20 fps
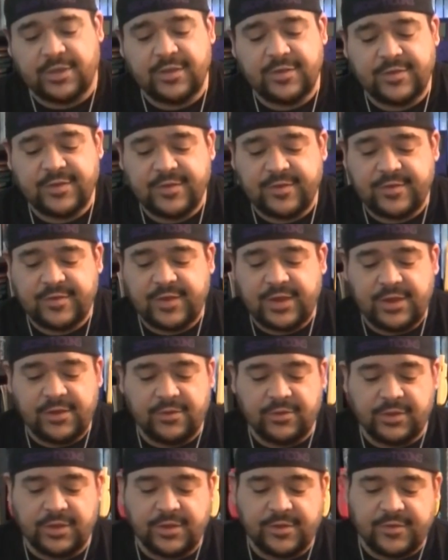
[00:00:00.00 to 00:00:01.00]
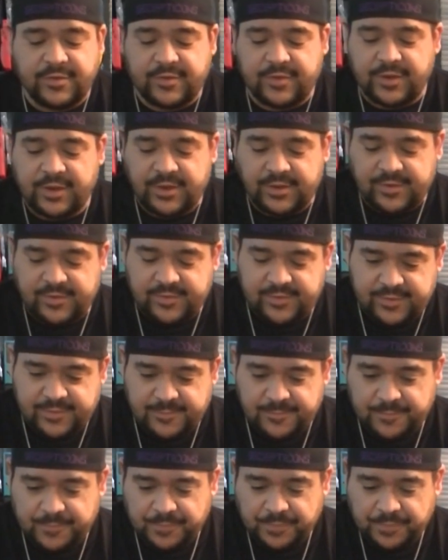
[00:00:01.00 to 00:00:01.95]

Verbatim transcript: This is sealed. It's it's